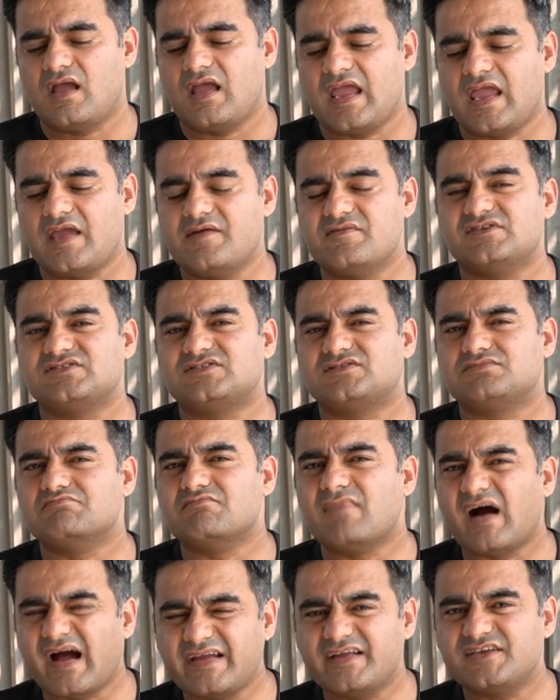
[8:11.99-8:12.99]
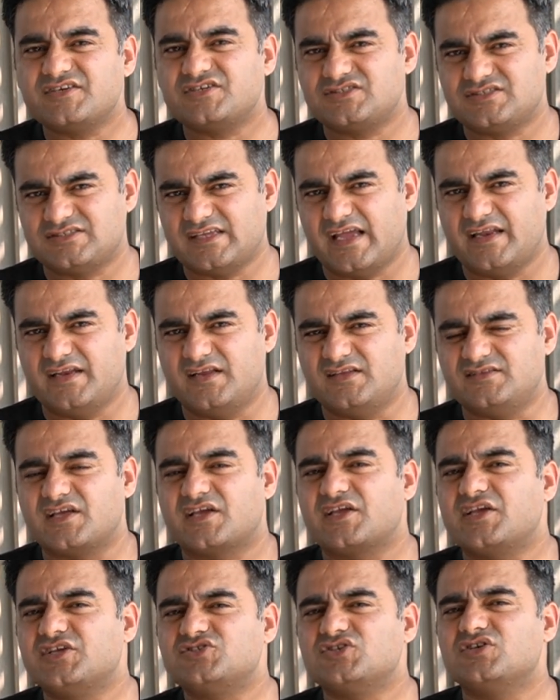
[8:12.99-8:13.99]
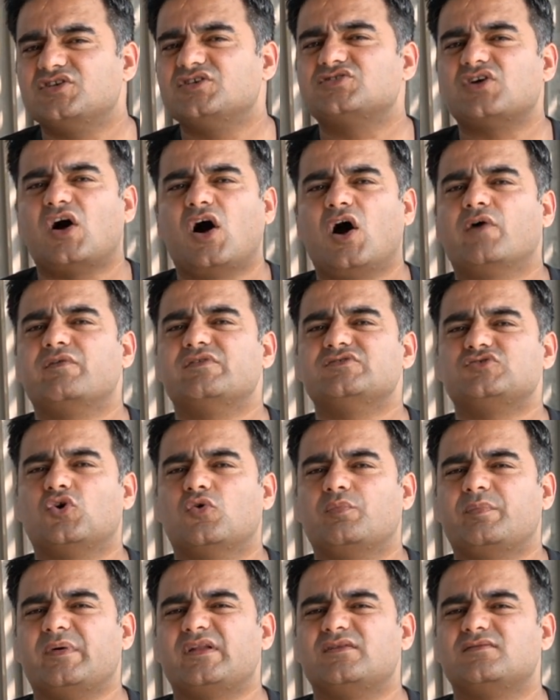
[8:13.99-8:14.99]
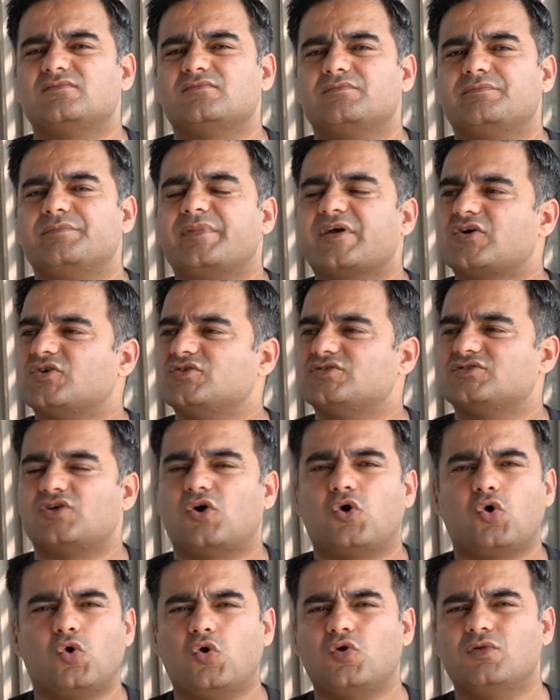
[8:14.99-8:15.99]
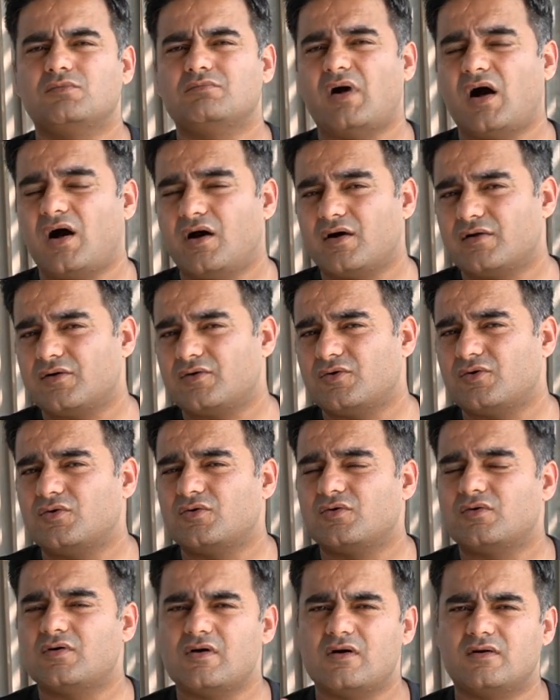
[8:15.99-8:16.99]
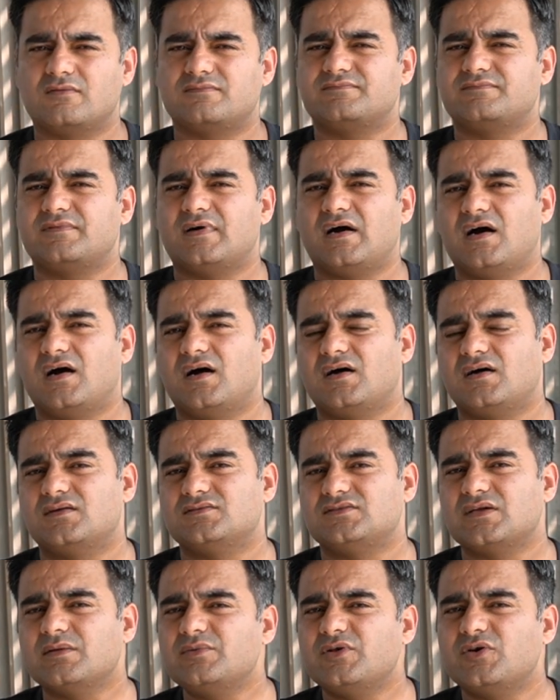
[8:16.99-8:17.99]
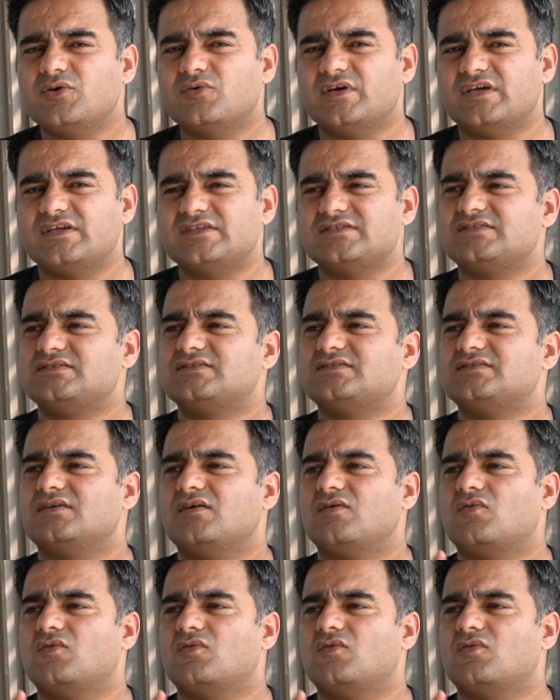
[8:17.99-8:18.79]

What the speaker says: It was my understanding the kitchen is always open because the whole motto of W is